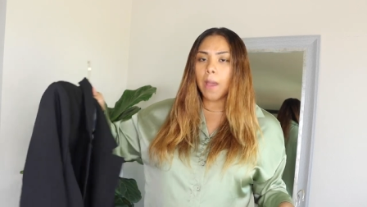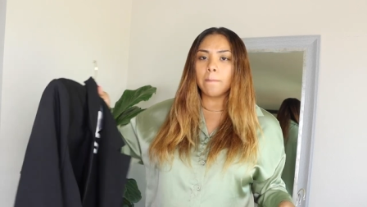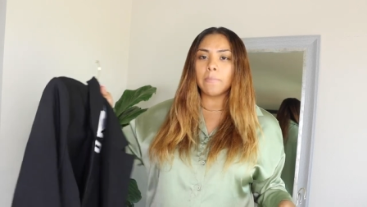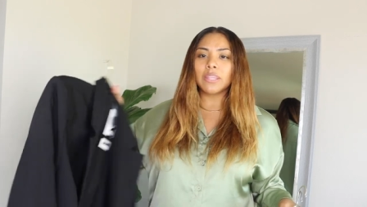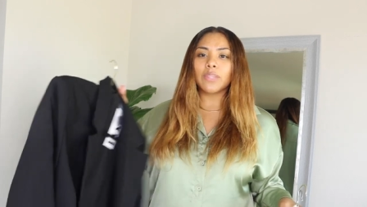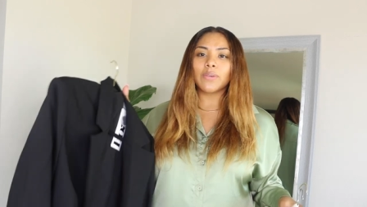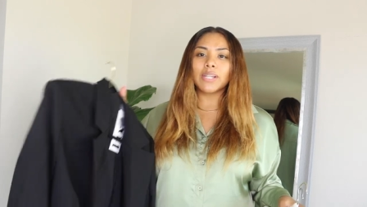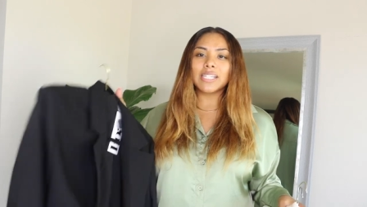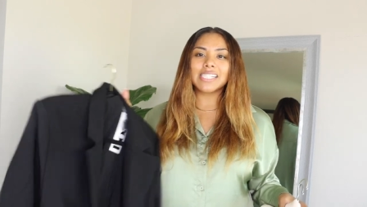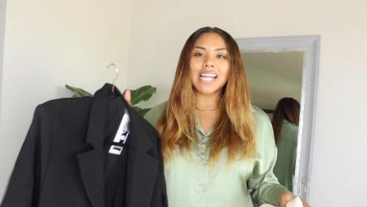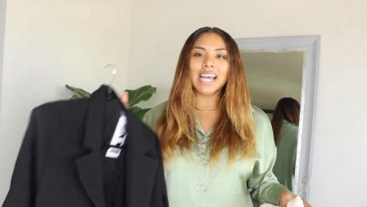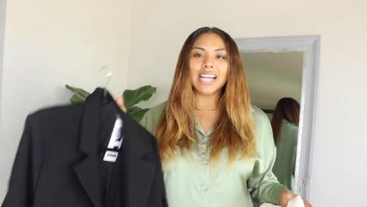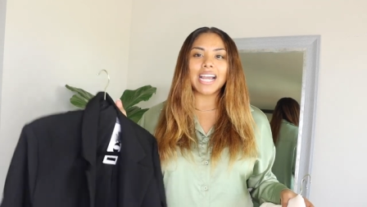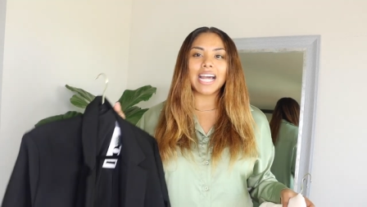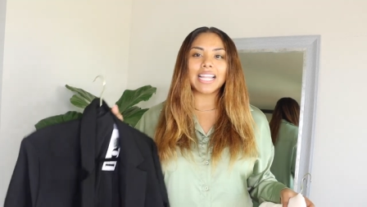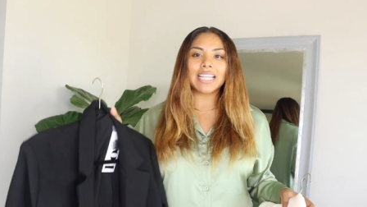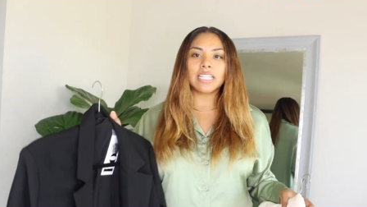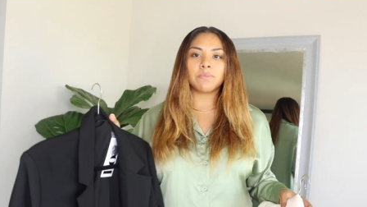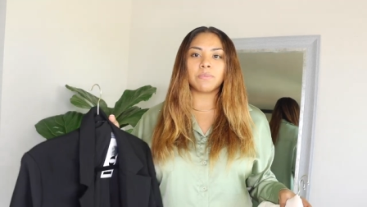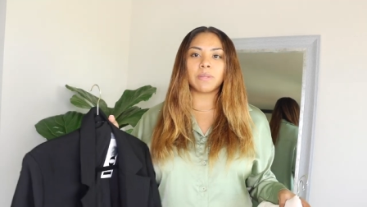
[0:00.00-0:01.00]
But the reason I
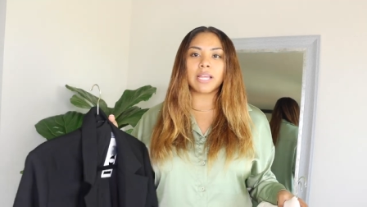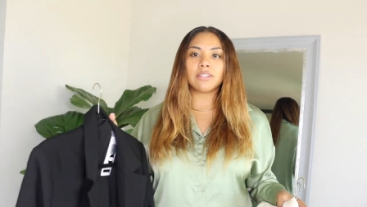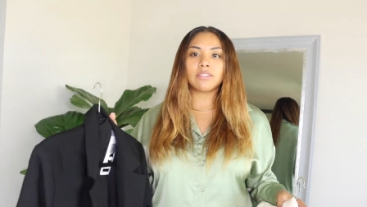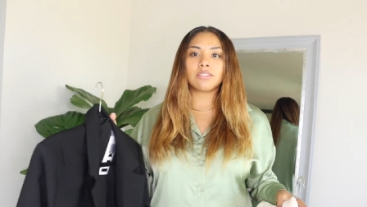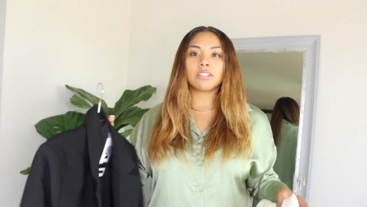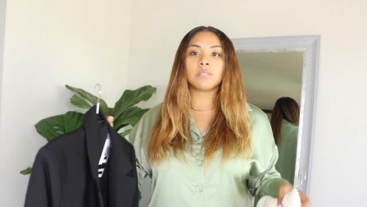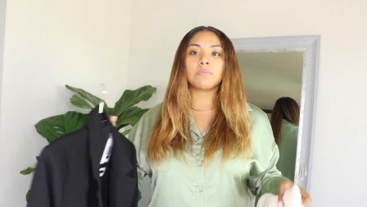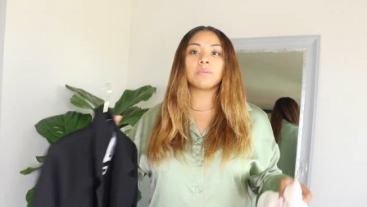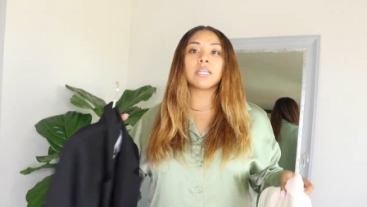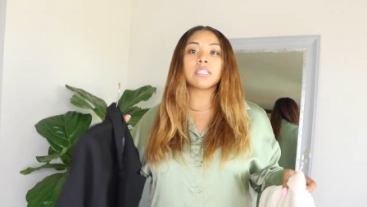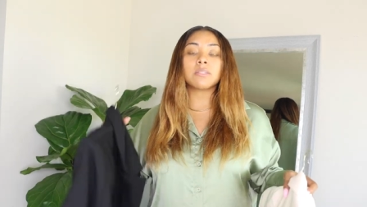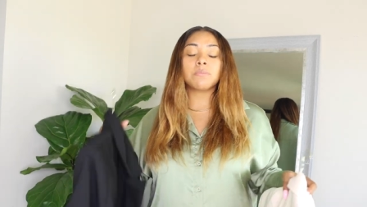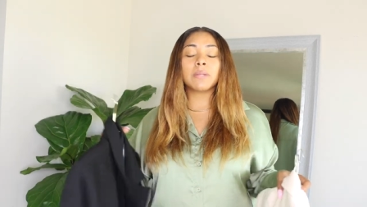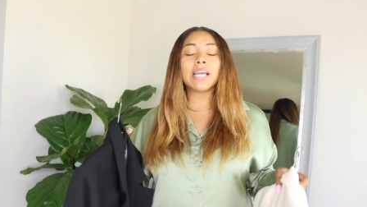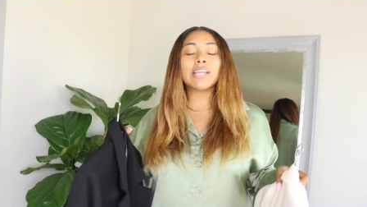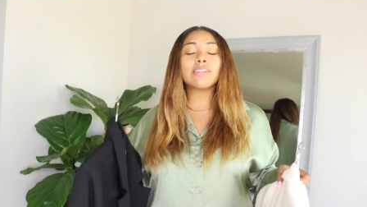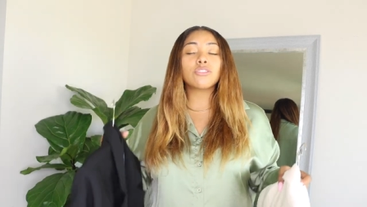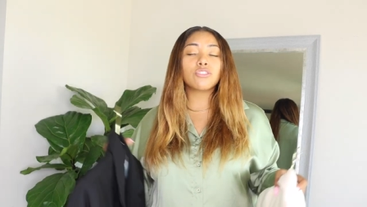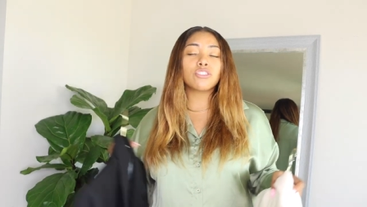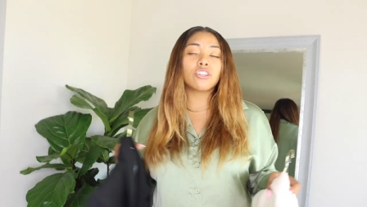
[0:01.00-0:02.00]
got these blazers is because
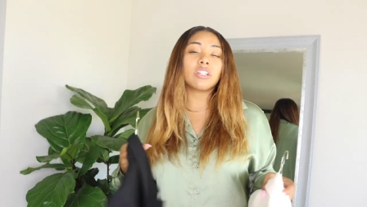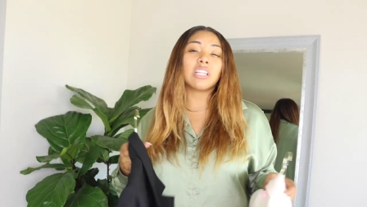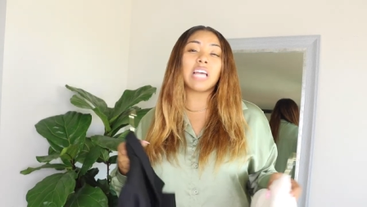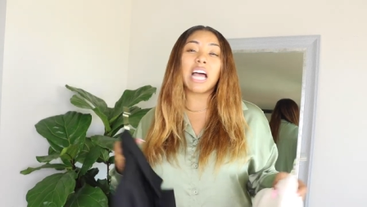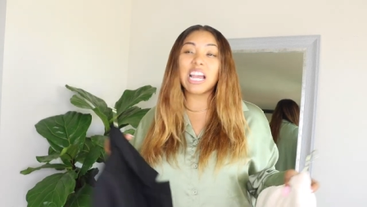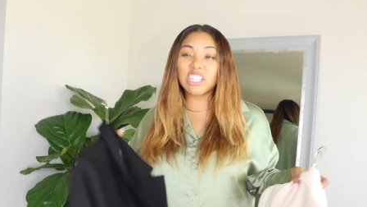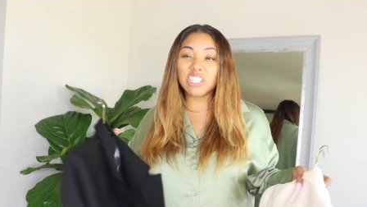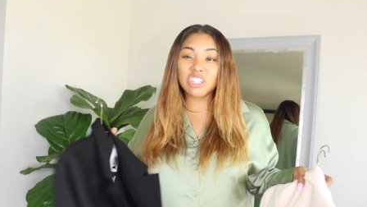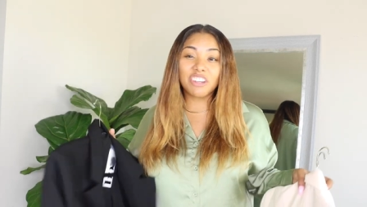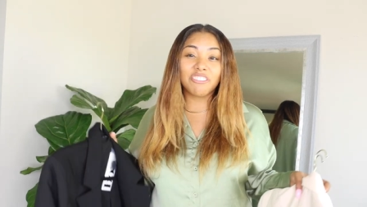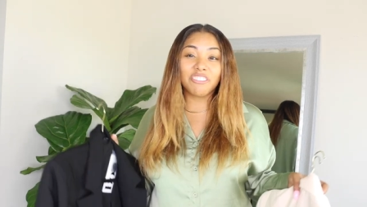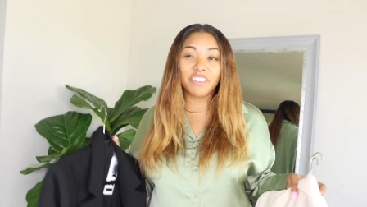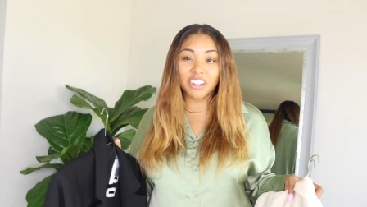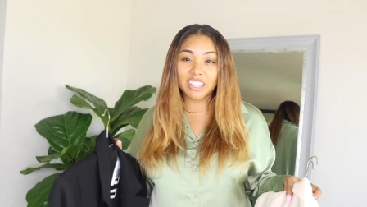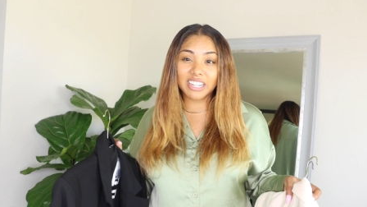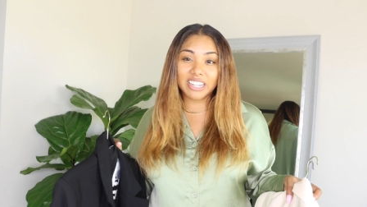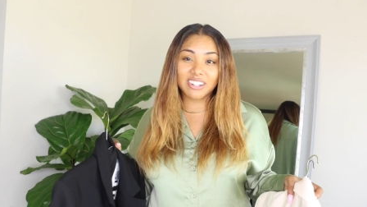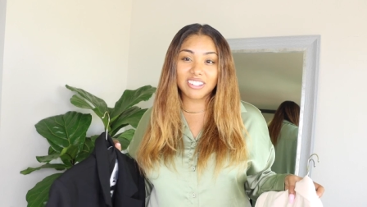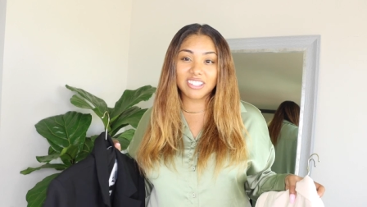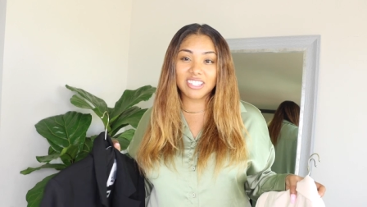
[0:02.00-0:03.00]
blazers should last you for
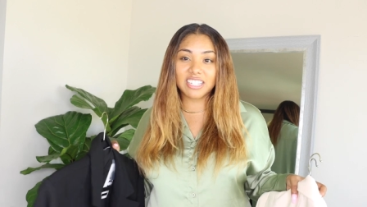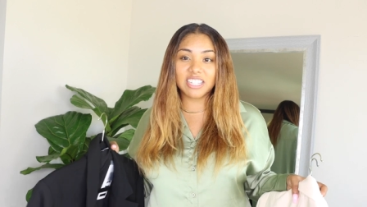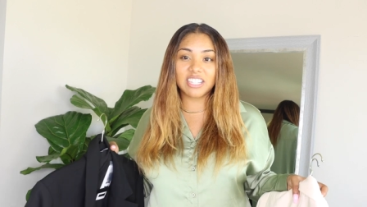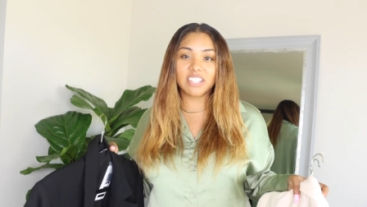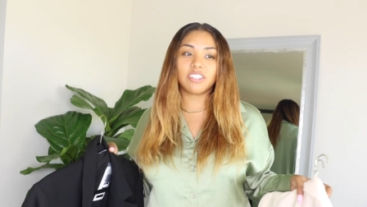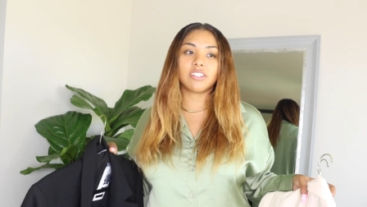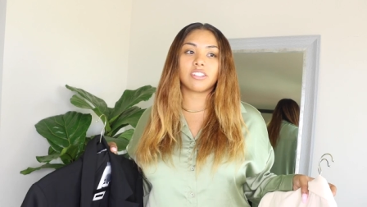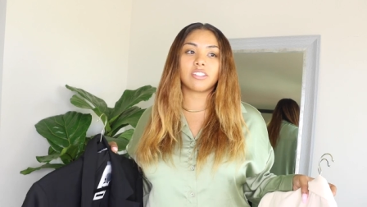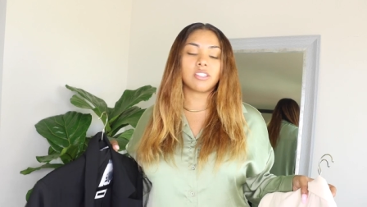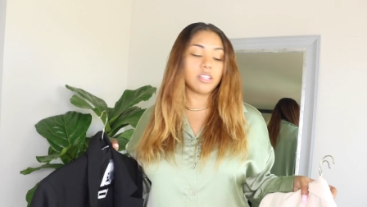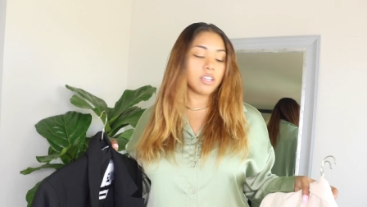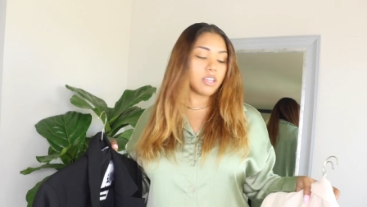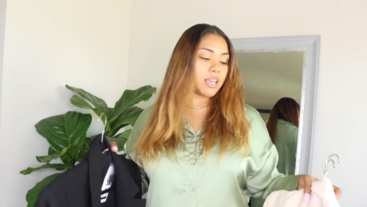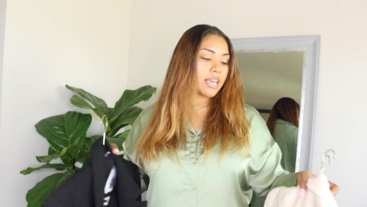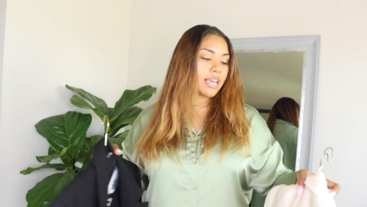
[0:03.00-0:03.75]
years and years.